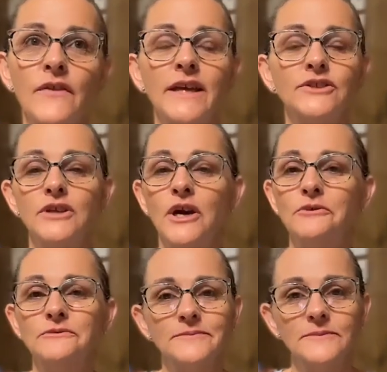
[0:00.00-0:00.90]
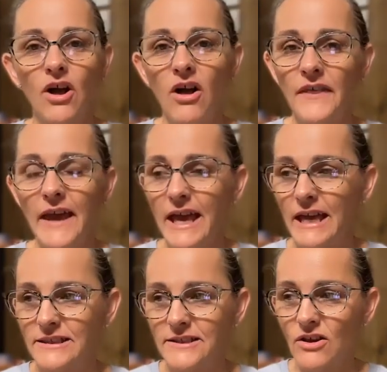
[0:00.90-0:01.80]
All that, you know, all
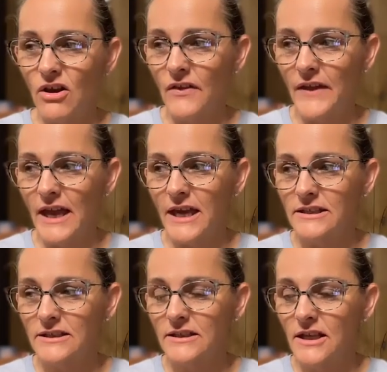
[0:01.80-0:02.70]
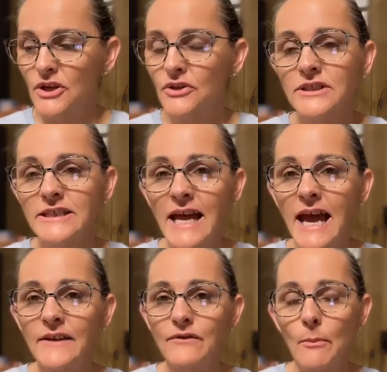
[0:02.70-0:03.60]
that, all that. You're
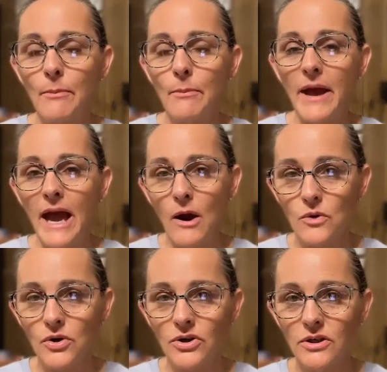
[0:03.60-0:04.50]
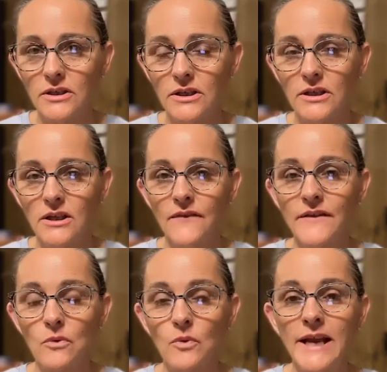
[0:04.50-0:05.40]
denying the power
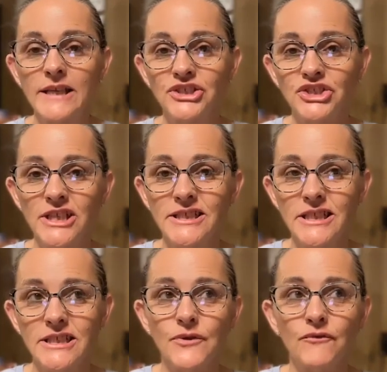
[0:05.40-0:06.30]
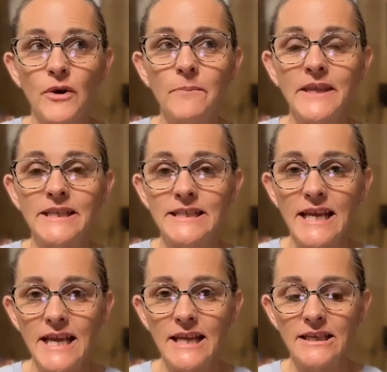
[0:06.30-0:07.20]
that raised Jesus from
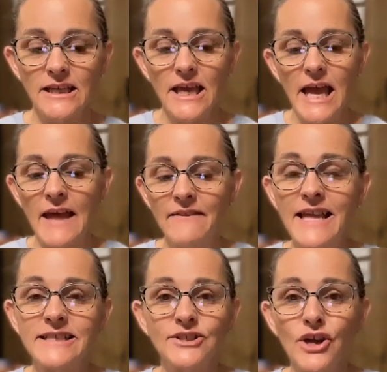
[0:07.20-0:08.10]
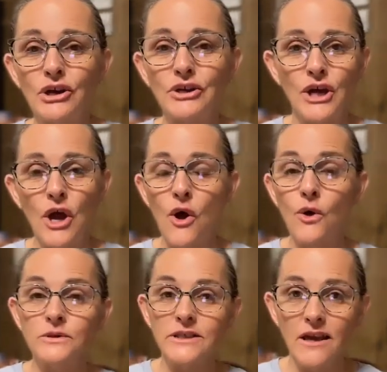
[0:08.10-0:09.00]
the dead. And that's not going to
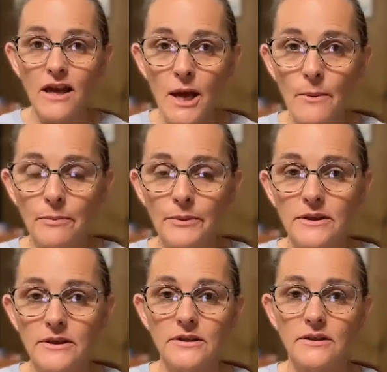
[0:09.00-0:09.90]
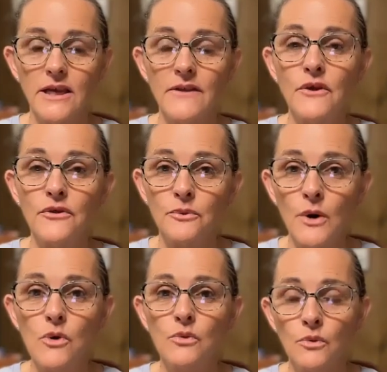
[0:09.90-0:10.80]
hold up in the
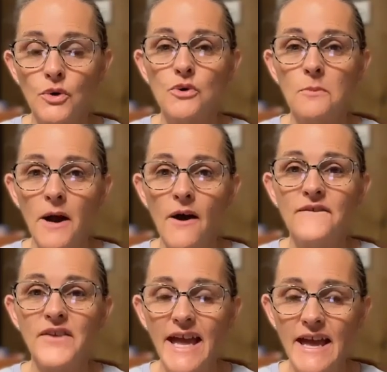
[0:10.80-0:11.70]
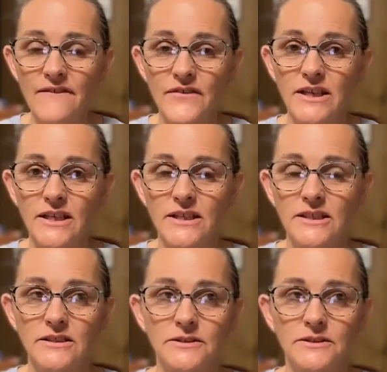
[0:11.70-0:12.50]
throne room of heaven.